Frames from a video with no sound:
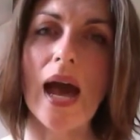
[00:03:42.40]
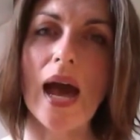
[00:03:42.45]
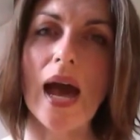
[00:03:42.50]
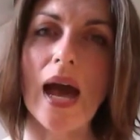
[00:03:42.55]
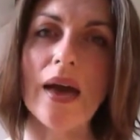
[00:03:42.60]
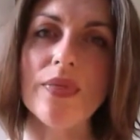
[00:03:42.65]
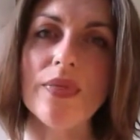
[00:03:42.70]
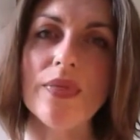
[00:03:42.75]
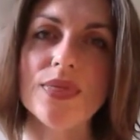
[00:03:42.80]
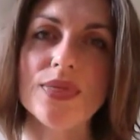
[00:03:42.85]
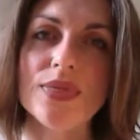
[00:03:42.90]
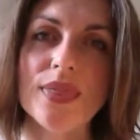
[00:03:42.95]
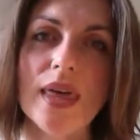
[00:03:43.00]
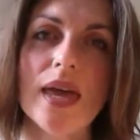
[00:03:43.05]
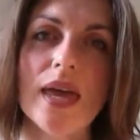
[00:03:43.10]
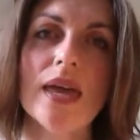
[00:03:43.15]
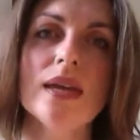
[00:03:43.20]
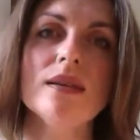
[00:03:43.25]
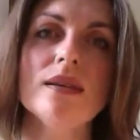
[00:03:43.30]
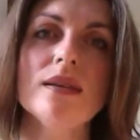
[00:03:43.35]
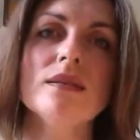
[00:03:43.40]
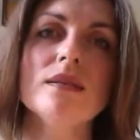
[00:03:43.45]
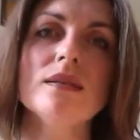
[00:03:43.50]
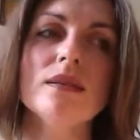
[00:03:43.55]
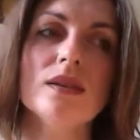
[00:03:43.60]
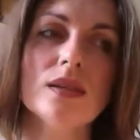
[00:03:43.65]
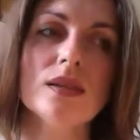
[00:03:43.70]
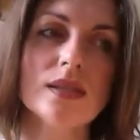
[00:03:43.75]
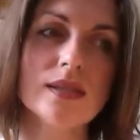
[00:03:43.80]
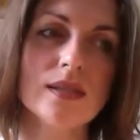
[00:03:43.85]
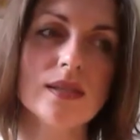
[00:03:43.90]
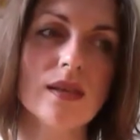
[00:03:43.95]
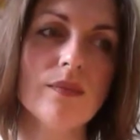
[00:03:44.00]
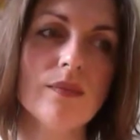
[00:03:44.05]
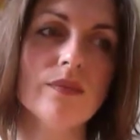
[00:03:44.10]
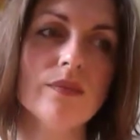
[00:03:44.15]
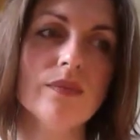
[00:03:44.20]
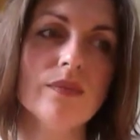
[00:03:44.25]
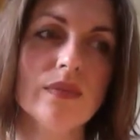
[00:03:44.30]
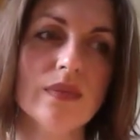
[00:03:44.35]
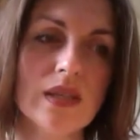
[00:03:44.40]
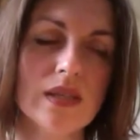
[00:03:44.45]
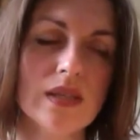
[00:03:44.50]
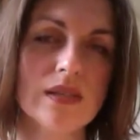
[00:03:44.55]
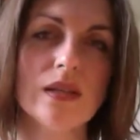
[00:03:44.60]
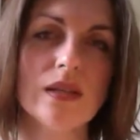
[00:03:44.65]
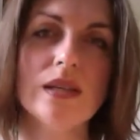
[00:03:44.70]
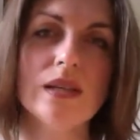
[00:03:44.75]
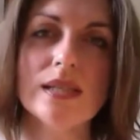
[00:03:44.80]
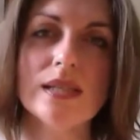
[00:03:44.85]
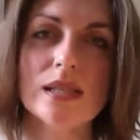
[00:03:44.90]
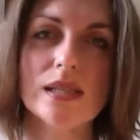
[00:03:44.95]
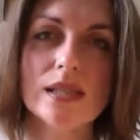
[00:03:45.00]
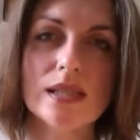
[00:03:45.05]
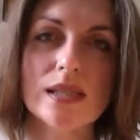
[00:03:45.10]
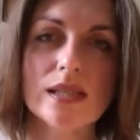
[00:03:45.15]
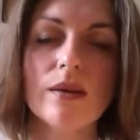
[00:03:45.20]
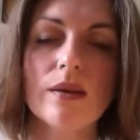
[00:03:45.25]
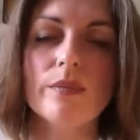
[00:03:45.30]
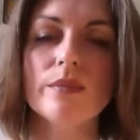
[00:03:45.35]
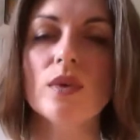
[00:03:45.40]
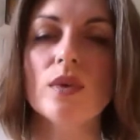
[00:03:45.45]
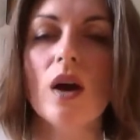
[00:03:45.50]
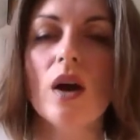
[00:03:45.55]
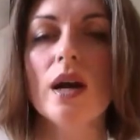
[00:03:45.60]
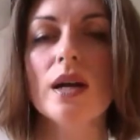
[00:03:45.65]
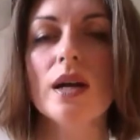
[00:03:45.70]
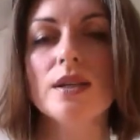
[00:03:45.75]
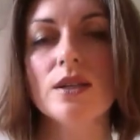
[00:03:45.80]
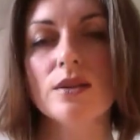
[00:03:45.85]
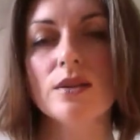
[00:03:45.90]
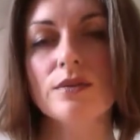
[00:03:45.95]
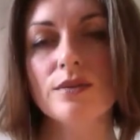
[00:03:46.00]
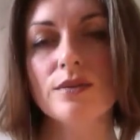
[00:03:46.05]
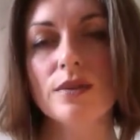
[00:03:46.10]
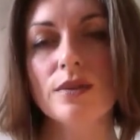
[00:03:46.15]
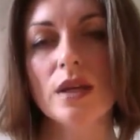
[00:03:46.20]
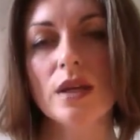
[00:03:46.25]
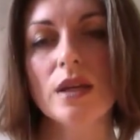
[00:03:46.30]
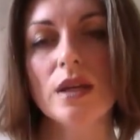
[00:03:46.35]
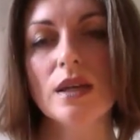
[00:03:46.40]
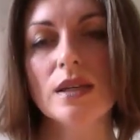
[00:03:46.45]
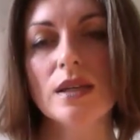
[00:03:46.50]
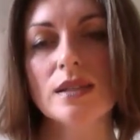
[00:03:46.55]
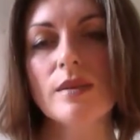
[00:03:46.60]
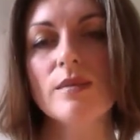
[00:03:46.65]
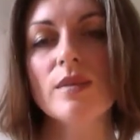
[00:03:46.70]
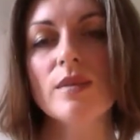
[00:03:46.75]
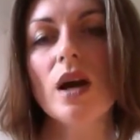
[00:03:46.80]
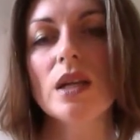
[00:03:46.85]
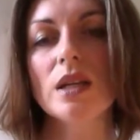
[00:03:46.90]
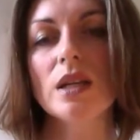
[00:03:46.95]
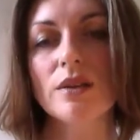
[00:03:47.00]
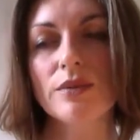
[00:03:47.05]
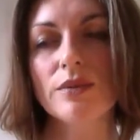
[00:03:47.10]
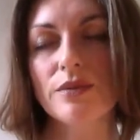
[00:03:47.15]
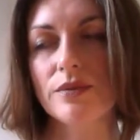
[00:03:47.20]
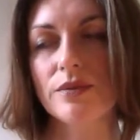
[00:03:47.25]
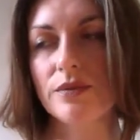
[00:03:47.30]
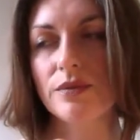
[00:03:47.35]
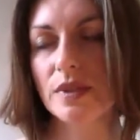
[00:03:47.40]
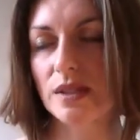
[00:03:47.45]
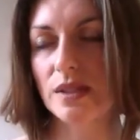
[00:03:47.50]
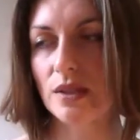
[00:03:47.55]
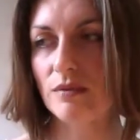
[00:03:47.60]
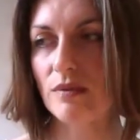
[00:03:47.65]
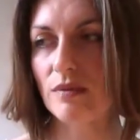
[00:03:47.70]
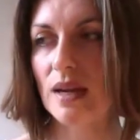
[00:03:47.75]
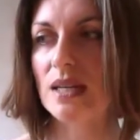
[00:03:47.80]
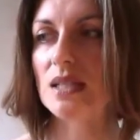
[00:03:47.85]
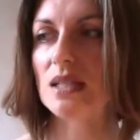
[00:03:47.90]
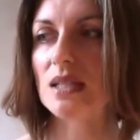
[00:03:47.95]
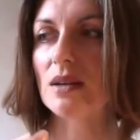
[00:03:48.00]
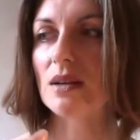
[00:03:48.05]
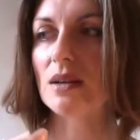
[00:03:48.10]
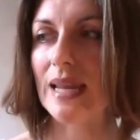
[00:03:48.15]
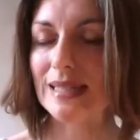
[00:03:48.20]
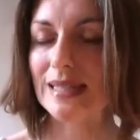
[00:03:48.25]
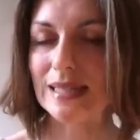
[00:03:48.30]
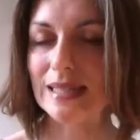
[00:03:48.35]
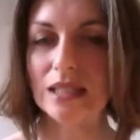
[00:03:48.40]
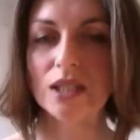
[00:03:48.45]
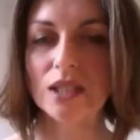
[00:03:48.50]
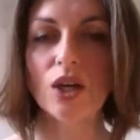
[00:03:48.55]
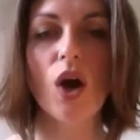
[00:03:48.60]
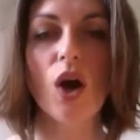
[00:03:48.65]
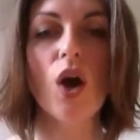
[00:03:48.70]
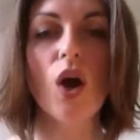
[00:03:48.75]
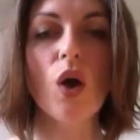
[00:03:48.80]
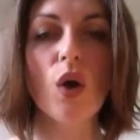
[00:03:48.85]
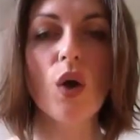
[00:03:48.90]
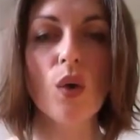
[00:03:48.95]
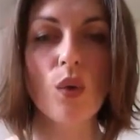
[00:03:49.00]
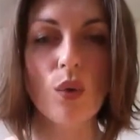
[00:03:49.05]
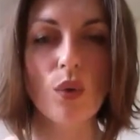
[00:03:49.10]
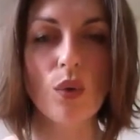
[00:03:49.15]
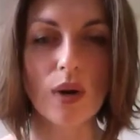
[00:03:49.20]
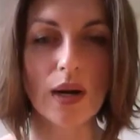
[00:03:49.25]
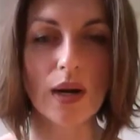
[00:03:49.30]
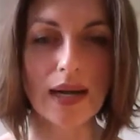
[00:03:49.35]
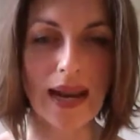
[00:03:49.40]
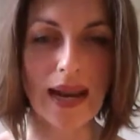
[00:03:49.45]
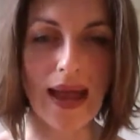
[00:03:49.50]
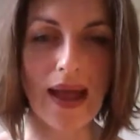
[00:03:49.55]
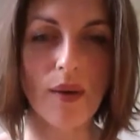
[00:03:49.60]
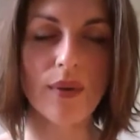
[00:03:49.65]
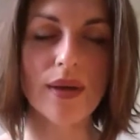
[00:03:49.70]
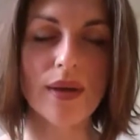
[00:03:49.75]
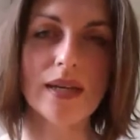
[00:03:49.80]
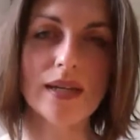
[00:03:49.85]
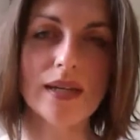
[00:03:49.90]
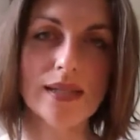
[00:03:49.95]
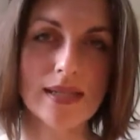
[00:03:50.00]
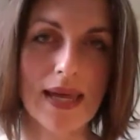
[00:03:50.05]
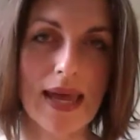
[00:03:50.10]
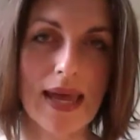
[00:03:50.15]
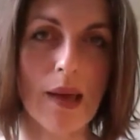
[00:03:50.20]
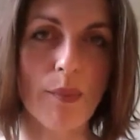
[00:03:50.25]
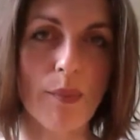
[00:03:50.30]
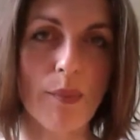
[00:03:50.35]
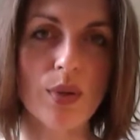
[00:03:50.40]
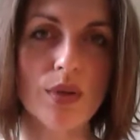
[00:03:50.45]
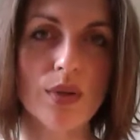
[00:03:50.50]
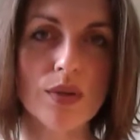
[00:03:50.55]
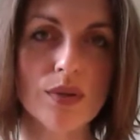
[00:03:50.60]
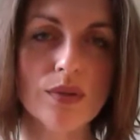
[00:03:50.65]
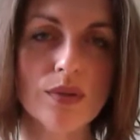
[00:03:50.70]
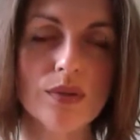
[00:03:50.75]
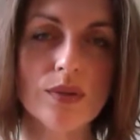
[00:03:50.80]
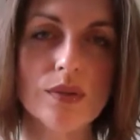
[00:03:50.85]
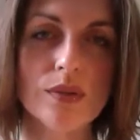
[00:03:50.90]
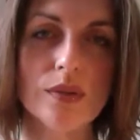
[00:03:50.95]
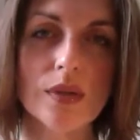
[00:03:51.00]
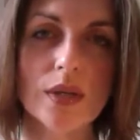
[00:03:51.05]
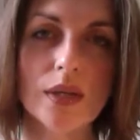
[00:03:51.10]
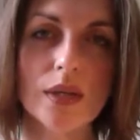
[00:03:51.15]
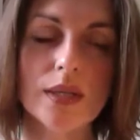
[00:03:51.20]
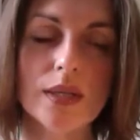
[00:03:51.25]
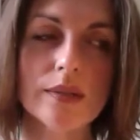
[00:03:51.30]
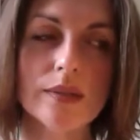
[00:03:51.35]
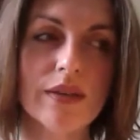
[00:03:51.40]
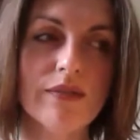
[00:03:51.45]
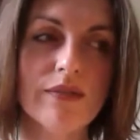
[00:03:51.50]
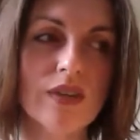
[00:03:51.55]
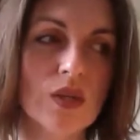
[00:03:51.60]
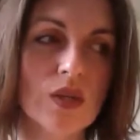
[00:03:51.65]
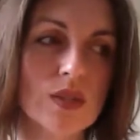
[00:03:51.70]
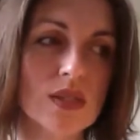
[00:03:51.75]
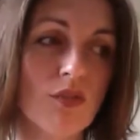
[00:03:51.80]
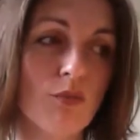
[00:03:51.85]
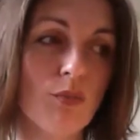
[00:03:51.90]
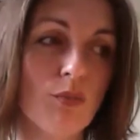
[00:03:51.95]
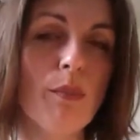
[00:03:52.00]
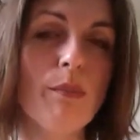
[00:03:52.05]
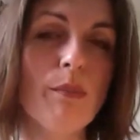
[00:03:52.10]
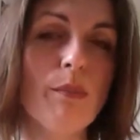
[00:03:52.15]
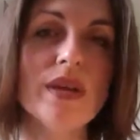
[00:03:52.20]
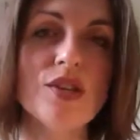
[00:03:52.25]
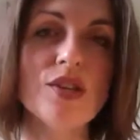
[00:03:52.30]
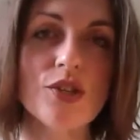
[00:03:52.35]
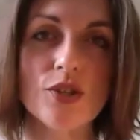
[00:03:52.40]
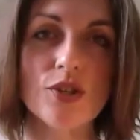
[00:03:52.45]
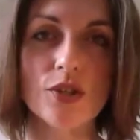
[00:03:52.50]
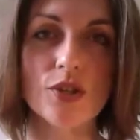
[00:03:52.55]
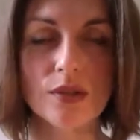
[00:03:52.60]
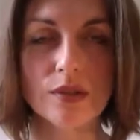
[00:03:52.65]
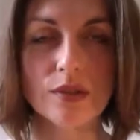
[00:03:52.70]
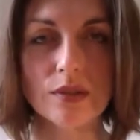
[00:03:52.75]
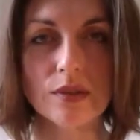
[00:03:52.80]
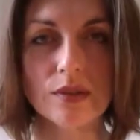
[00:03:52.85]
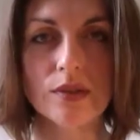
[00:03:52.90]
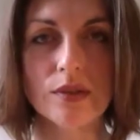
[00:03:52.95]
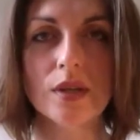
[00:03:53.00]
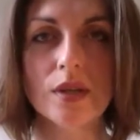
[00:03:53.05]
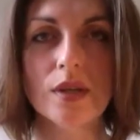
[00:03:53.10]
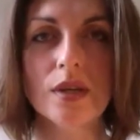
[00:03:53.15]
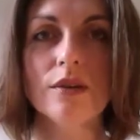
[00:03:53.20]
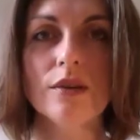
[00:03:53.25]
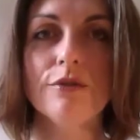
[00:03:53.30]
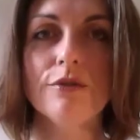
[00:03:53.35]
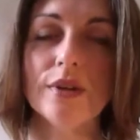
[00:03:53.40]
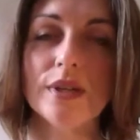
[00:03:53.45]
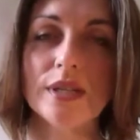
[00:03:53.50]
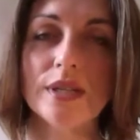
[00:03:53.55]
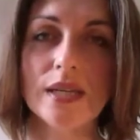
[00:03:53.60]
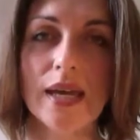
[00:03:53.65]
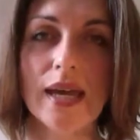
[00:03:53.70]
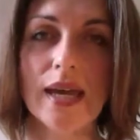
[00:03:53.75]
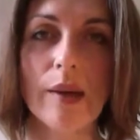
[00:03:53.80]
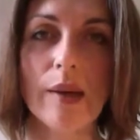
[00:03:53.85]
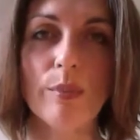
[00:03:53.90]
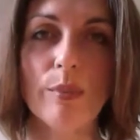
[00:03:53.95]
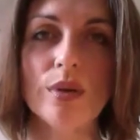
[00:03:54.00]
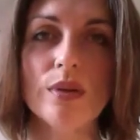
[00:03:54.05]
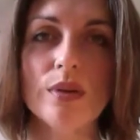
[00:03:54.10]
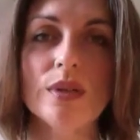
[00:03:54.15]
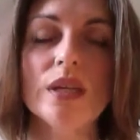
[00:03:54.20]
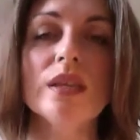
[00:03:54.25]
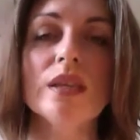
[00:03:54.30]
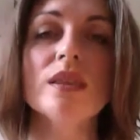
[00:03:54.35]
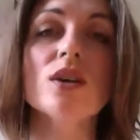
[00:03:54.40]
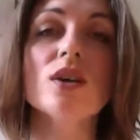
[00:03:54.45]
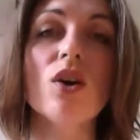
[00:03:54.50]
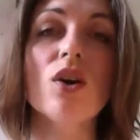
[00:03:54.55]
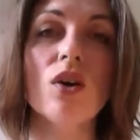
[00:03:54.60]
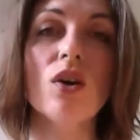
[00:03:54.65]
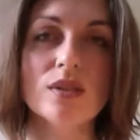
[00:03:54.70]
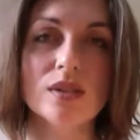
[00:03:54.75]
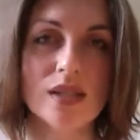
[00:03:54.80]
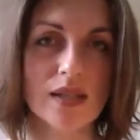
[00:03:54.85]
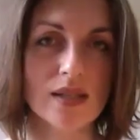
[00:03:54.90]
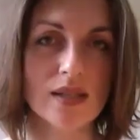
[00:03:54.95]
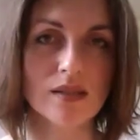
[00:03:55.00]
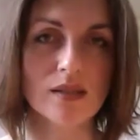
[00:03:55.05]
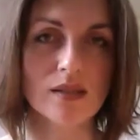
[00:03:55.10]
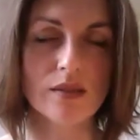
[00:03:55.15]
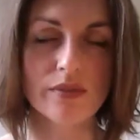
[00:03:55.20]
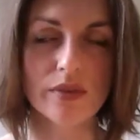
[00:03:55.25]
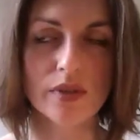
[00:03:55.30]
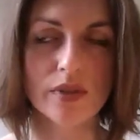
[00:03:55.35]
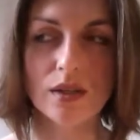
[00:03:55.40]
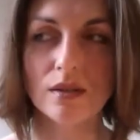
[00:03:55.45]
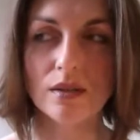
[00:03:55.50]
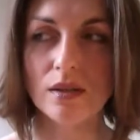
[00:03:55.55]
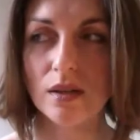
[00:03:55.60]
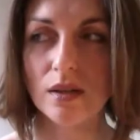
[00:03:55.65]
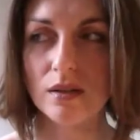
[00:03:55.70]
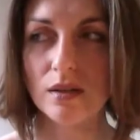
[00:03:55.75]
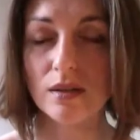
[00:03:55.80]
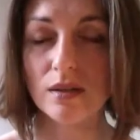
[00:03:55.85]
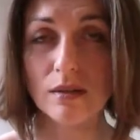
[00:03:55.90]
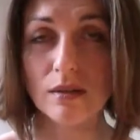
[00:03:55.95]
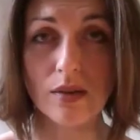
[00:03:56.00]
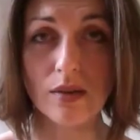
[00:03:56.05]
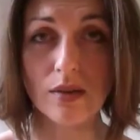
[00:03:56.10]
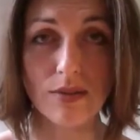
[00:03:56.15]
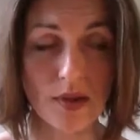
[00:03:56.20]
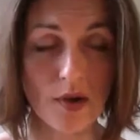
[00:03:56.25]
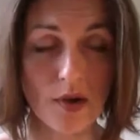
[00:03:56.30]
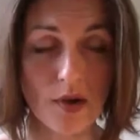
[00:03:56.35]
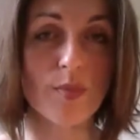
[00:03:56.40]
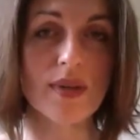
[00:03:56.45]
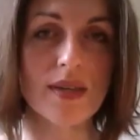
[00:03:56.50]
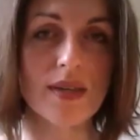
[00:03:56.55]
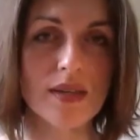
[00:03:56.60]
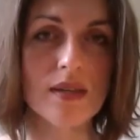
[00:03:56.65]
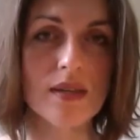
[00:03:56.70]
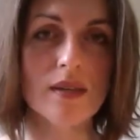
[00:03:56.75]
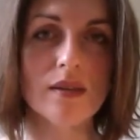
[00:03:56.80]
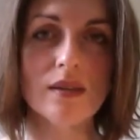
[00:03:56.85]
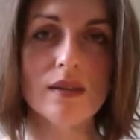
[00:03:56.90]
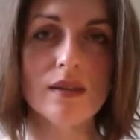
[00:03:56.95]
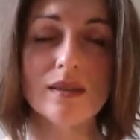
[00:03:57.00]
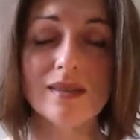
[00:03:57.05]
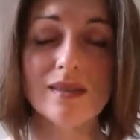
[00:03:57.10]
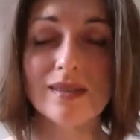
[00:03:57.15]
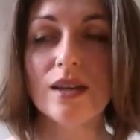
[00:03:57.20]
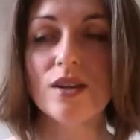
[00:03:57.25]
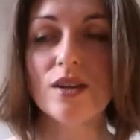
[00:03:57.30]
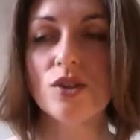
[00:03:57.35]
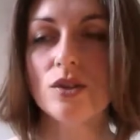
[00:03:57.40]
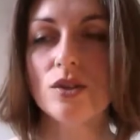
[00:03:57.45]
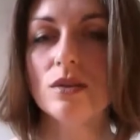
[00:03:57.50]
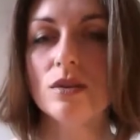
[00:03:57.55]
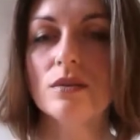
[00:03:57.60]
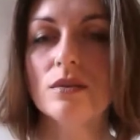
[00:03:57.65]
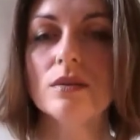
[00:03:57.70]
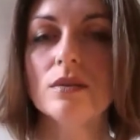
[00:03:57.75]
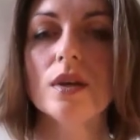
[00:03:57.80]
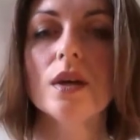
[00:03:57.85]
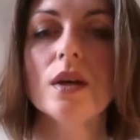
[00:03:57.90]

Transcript: And then this can lead to some kind of surrender, letting go or allowing it to happen. Giving yourself permission for it to happen in the context of a therapy session